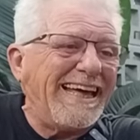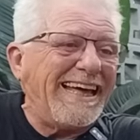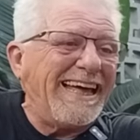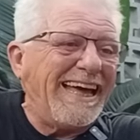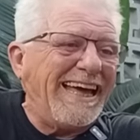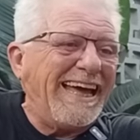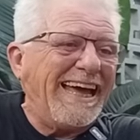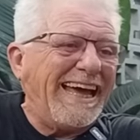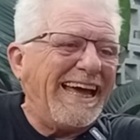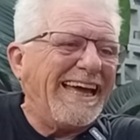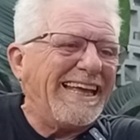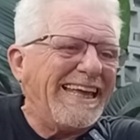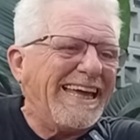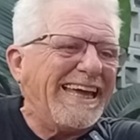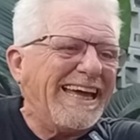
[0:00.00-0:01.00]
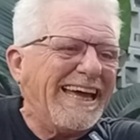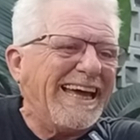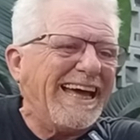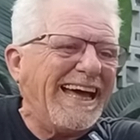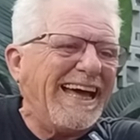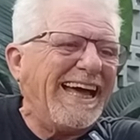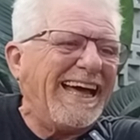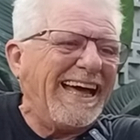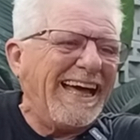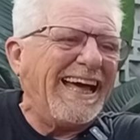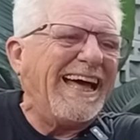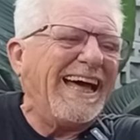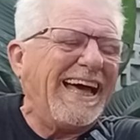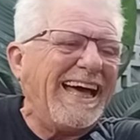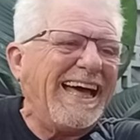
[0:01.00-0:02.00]

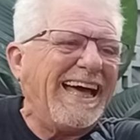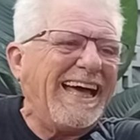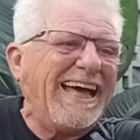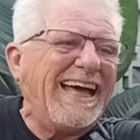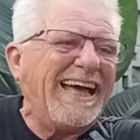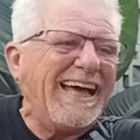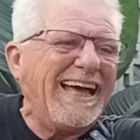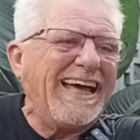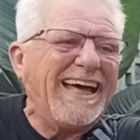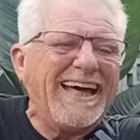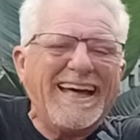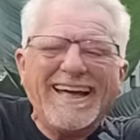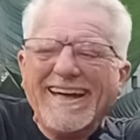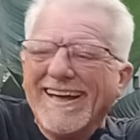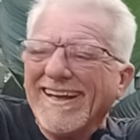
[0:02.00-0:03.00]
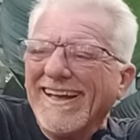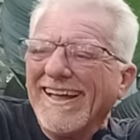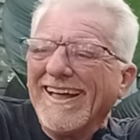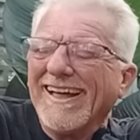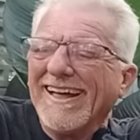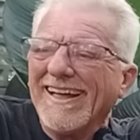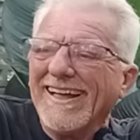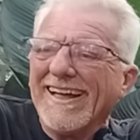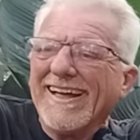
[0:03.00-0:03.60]
(silent)